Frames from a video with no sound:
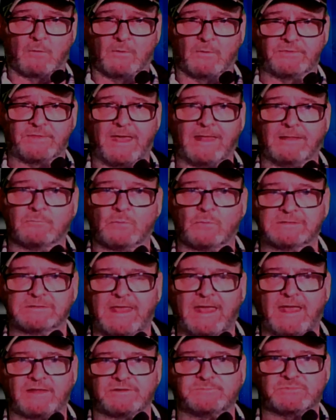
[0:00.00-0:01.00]
with that. And when
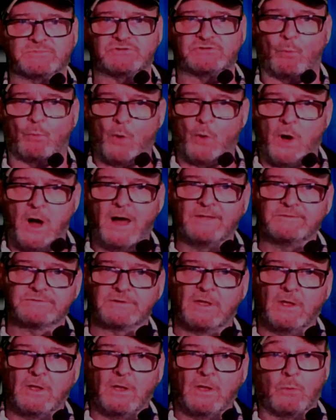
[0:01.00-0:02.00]
Kashmir
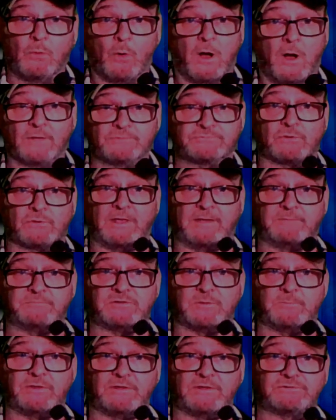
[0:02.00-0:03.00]
Sawant, who also claims
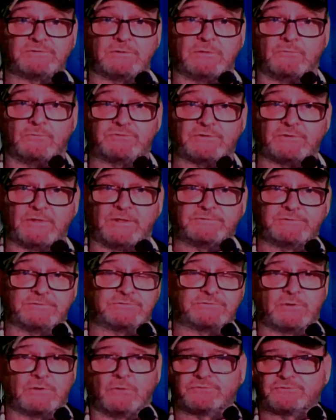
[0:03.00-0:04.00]
to be a socialist,
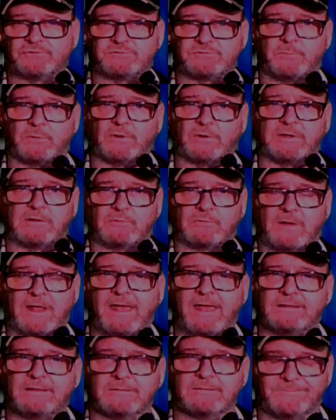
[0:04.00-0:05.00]
and socialist Bernie
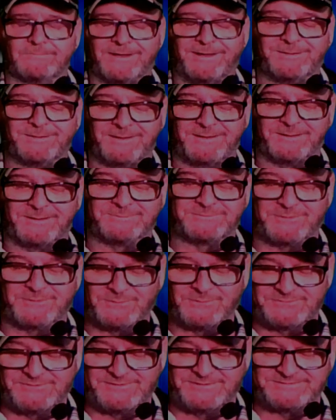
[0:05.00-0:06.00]

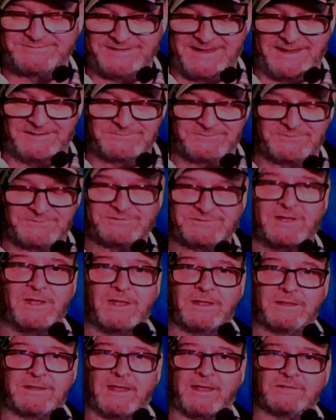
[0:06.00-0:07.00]
socialist Sanders
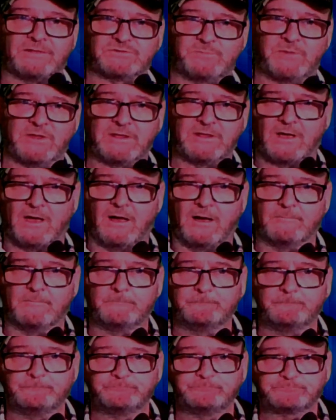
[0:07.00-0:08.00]
can't speak
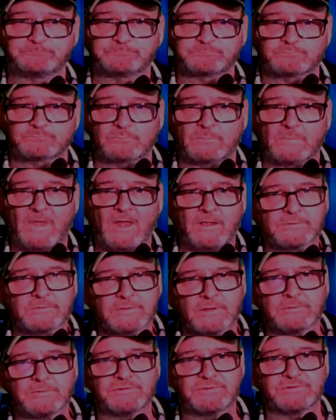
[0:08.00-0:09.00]
up,
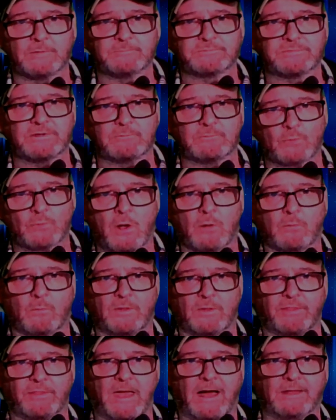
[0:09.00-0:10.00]
then there's something wrong
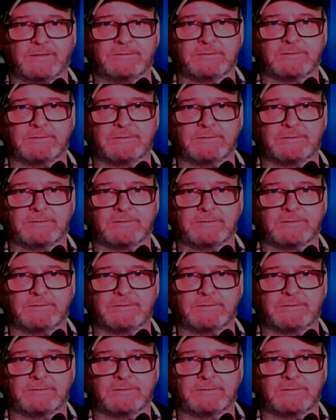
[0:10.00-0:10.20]
with that.